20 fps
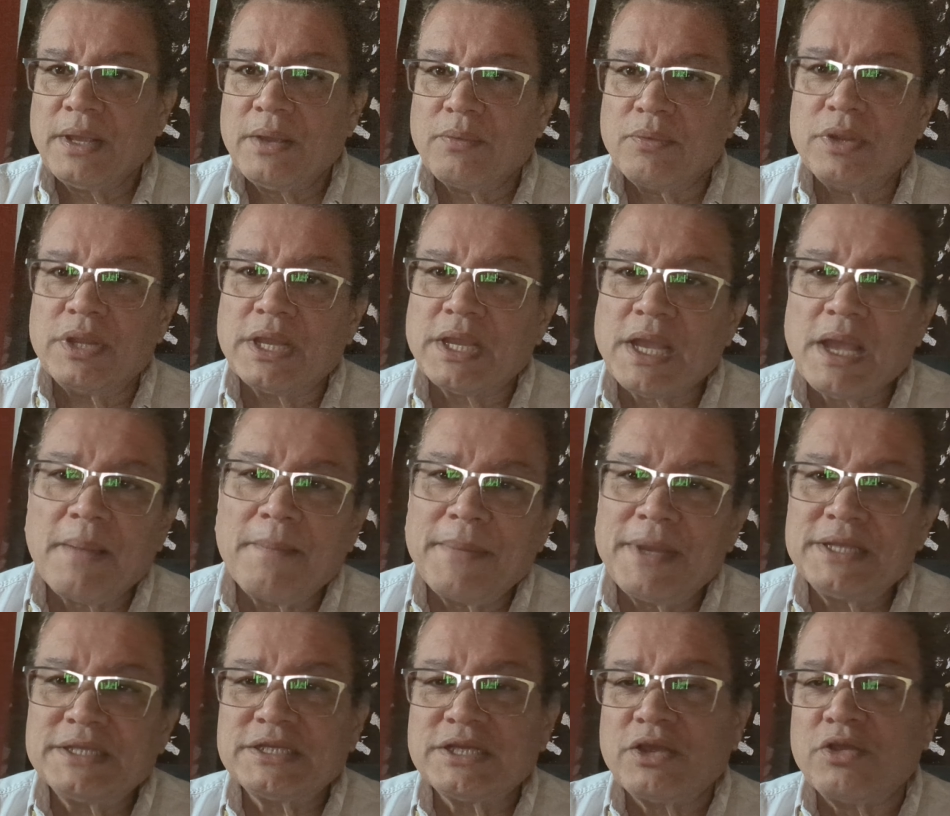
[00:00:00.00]
When you cut
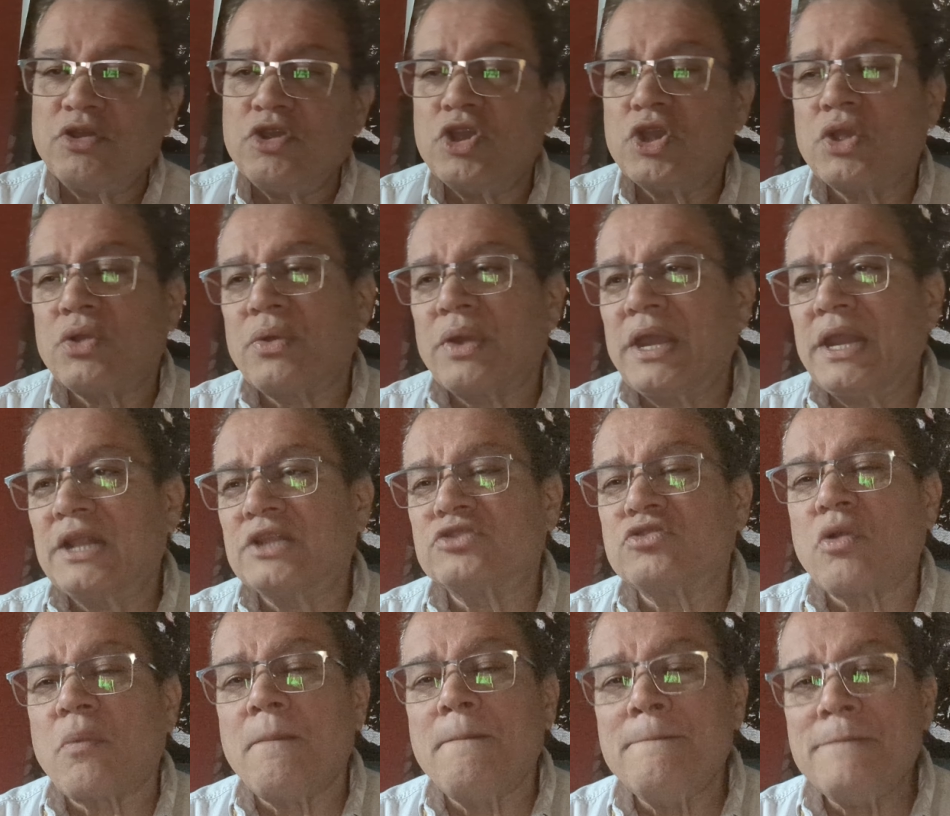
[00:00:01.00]
masonry, you create a
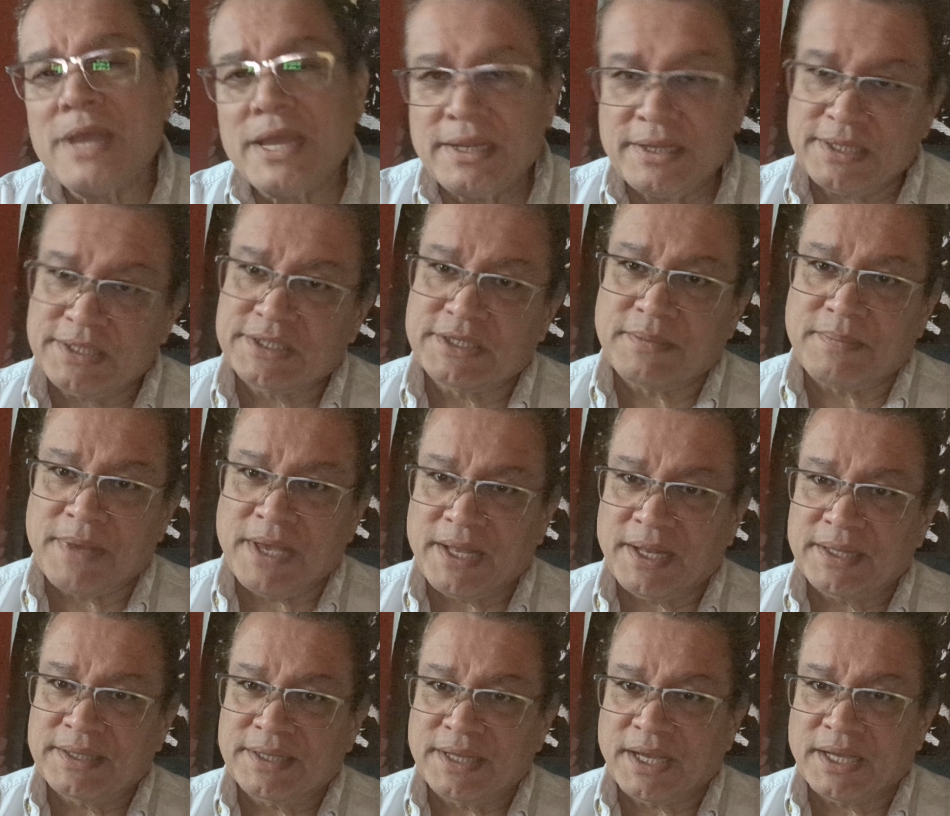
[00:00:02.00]
tremendous amount
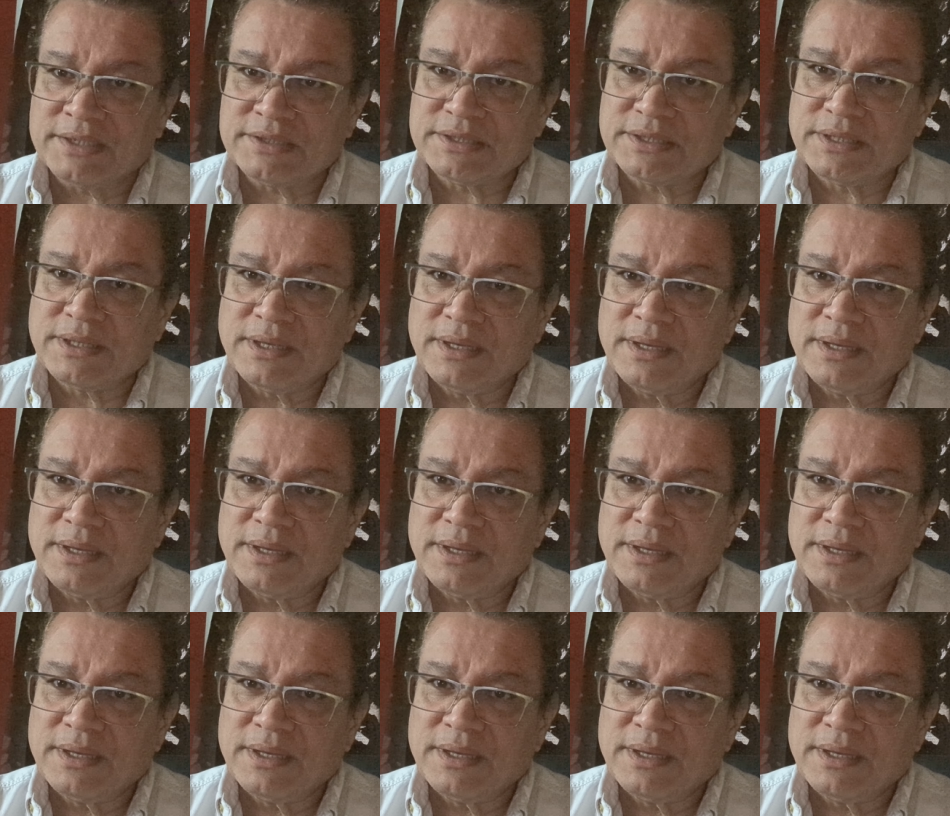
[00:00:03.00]
of dust.